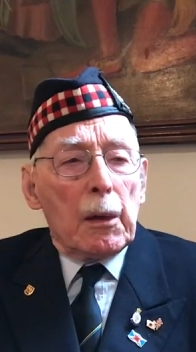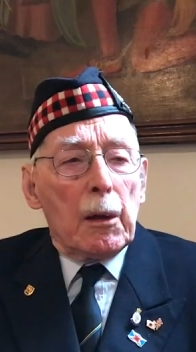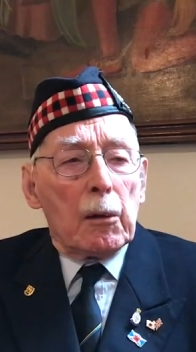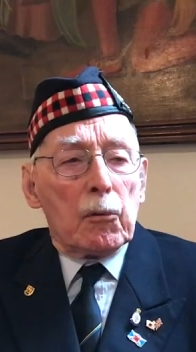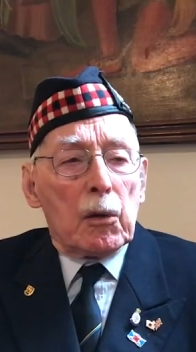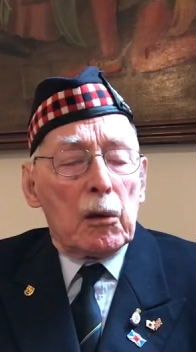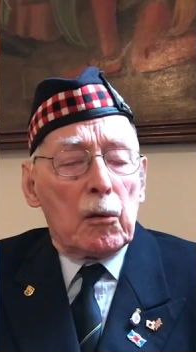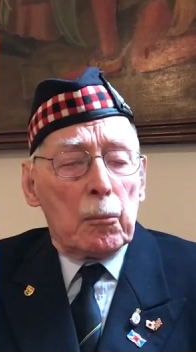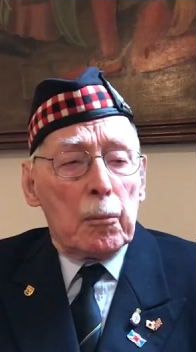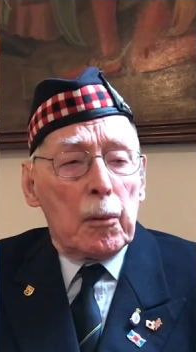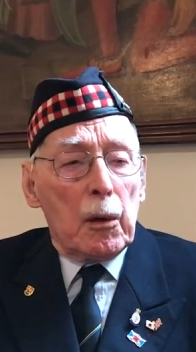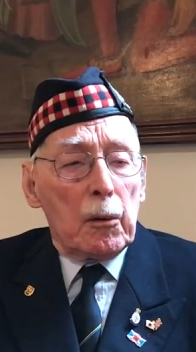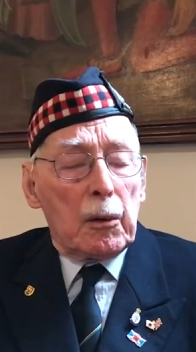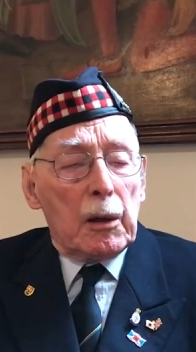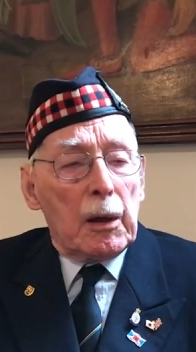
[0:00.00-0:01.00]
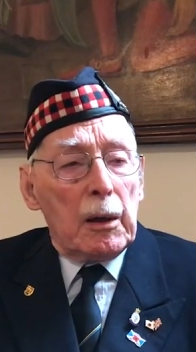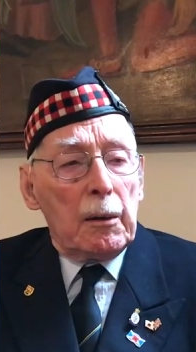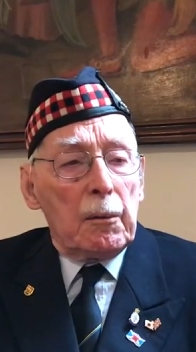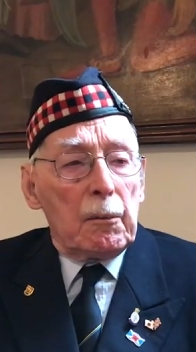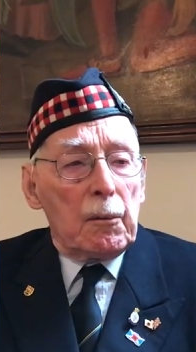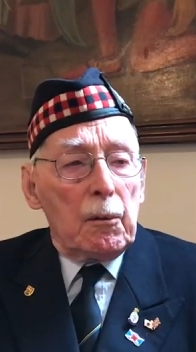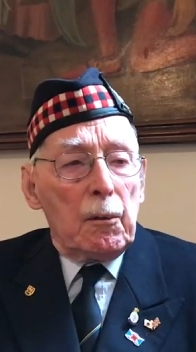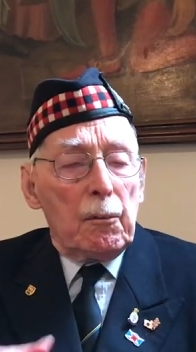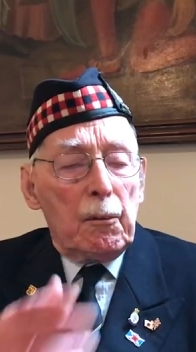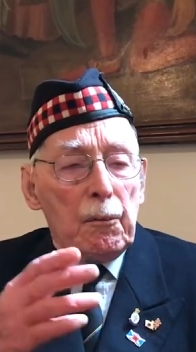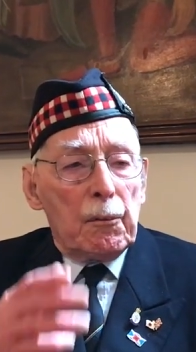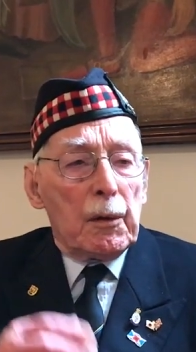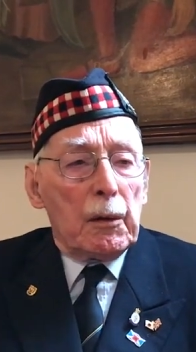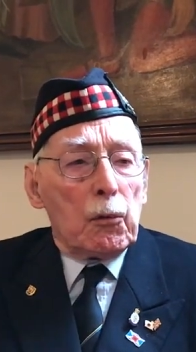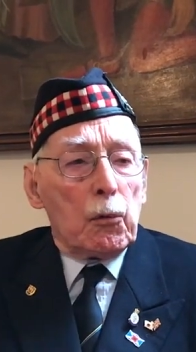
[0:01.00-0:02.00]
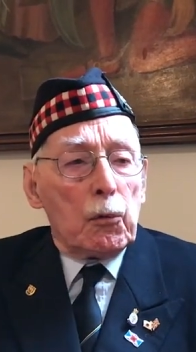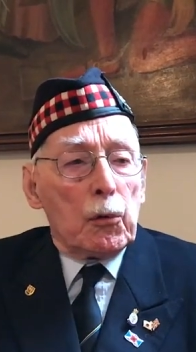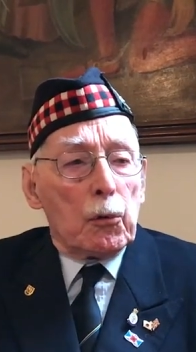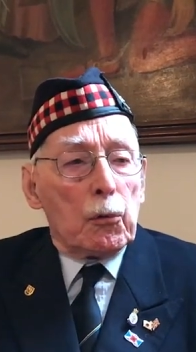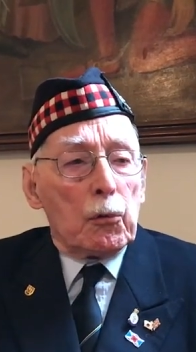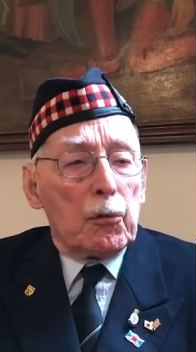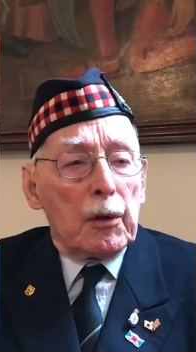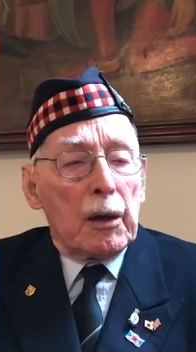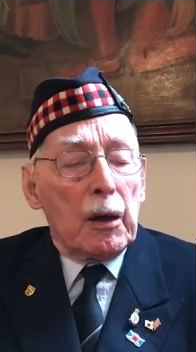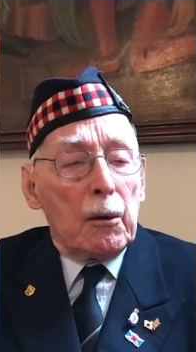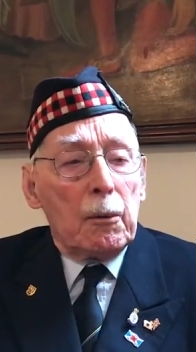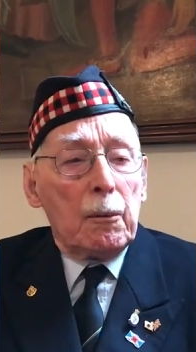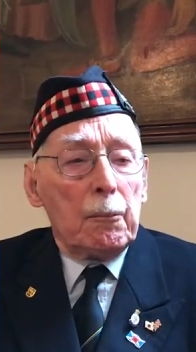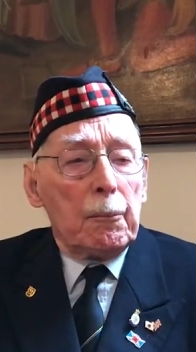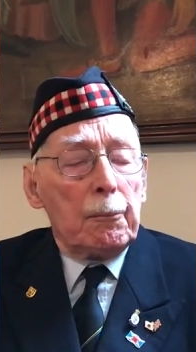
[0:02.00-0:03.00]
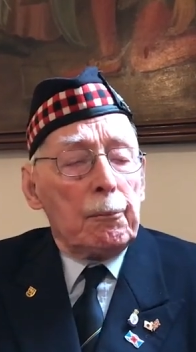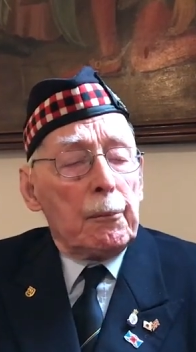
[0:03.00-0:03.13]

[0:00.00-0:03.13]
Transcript: and said to him, "Okay, they're all yours now."